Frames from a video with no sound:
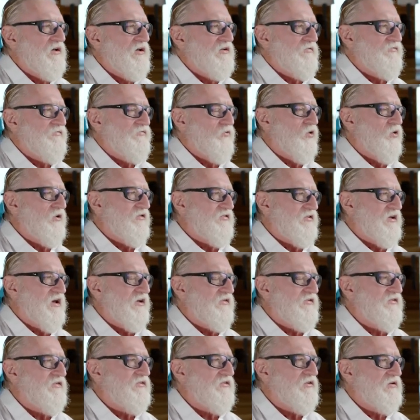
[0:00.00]
to force
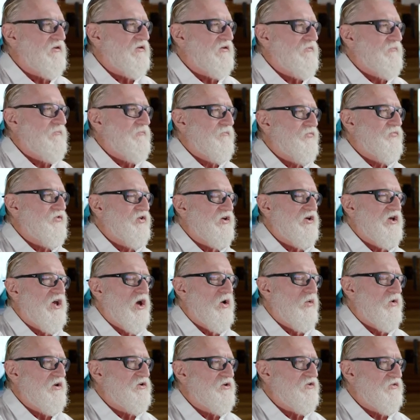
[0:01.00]
us to
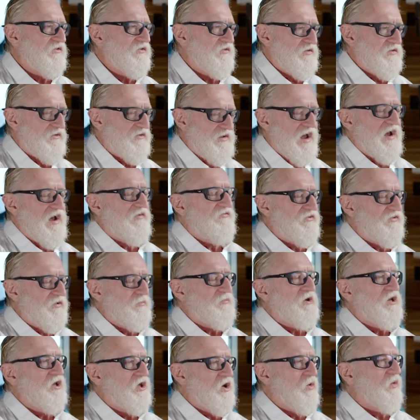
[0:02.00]
go and just have
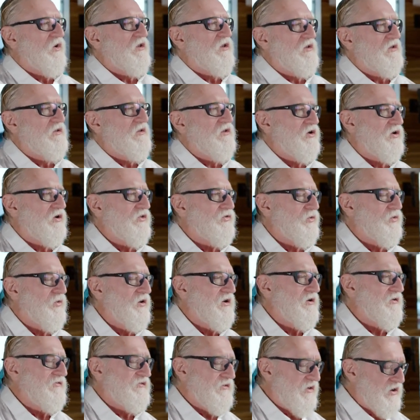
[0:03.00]
somebody go and look through
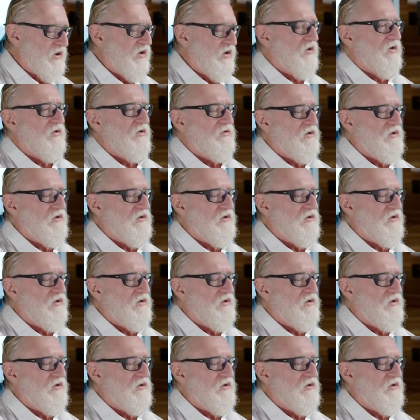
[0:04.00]
it. It's like, oh,